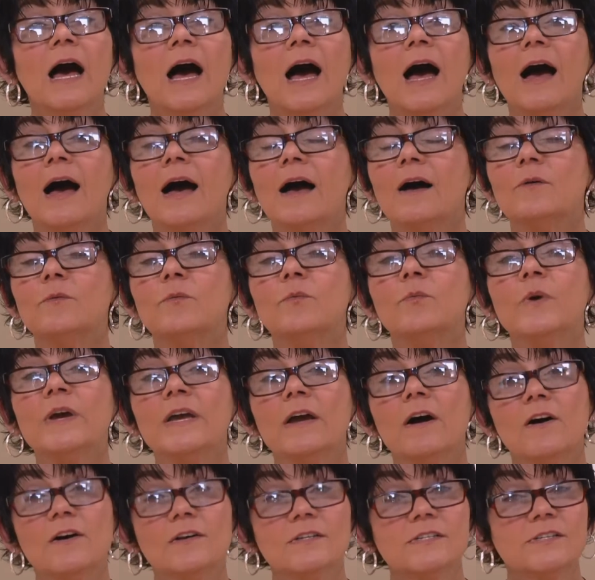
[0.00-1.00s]
Uh,
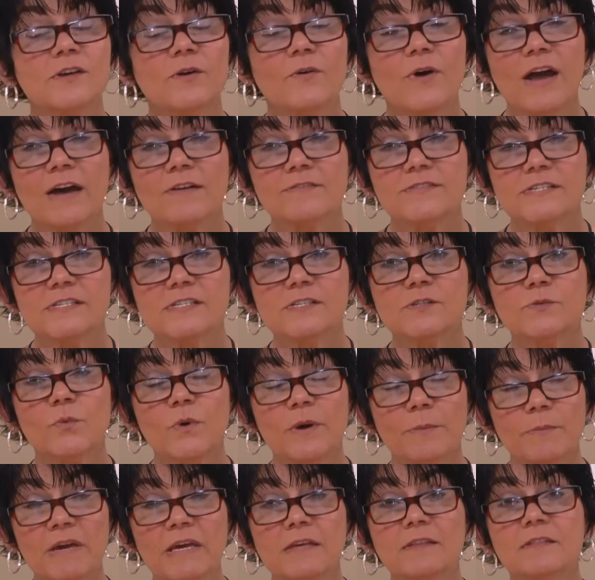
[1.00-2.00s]
we also have
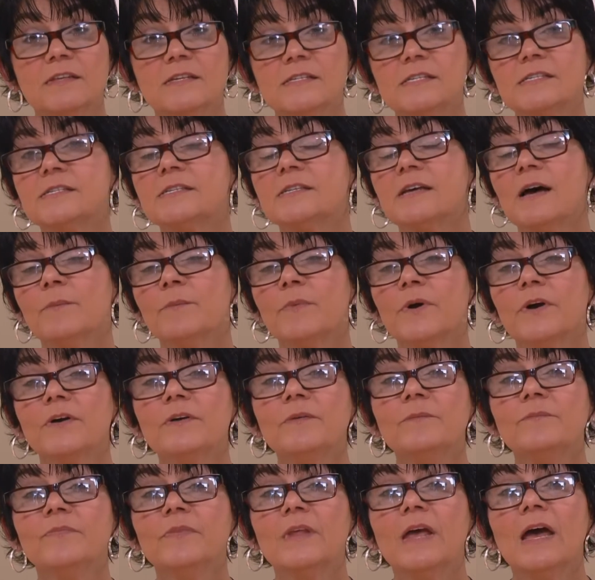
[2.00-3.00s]
swimming this
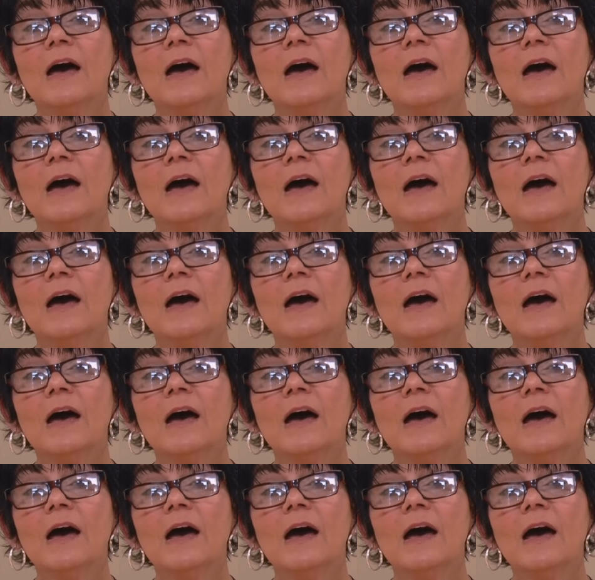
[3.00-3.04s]
summer.